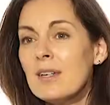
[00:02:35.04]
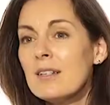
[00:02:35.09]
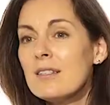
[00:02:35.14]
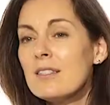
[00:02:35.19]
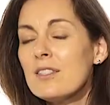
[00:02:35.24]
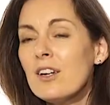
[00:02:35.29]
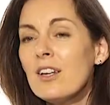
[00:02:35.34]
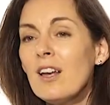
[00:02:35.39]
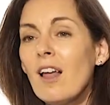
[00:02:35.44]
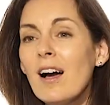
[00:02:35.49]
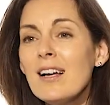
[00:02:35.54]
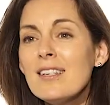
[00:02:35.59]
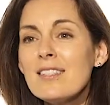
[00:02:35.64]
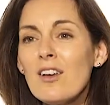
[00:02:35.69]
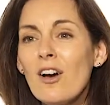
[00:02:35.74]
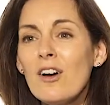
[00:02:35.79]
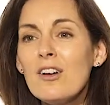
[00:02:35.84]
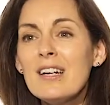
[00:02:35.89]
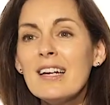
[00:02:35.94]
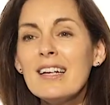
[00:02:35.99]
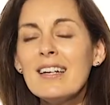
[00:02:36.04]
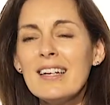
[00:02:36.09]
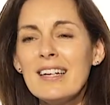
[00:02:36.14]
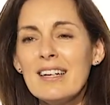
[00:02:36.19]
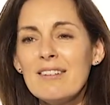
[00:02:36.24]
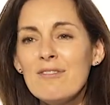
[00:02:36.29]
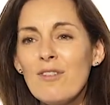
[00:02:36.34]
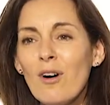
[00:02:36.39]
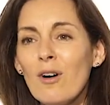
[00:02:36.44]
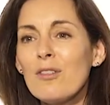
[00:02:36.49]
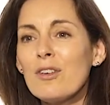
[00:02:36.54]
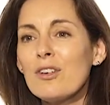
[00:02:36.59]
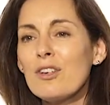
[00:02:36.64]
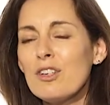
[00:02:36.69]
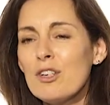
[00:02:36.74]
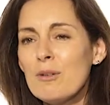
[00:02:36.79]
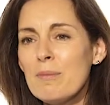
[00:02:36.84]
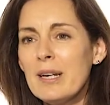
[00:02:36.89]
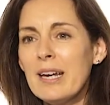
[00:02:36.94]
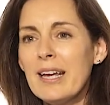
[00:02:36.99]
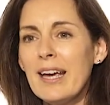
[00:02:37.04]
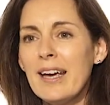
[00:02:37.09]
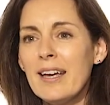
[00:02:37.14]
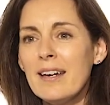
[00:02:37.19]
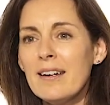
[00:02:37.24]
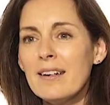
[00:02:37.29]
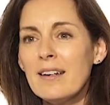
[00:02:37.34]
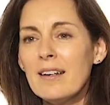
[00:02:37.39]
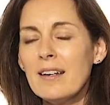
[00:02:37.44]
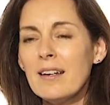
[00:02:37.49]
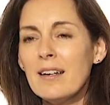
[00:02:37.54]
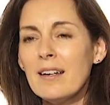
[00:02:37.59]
So lice only live on the human head.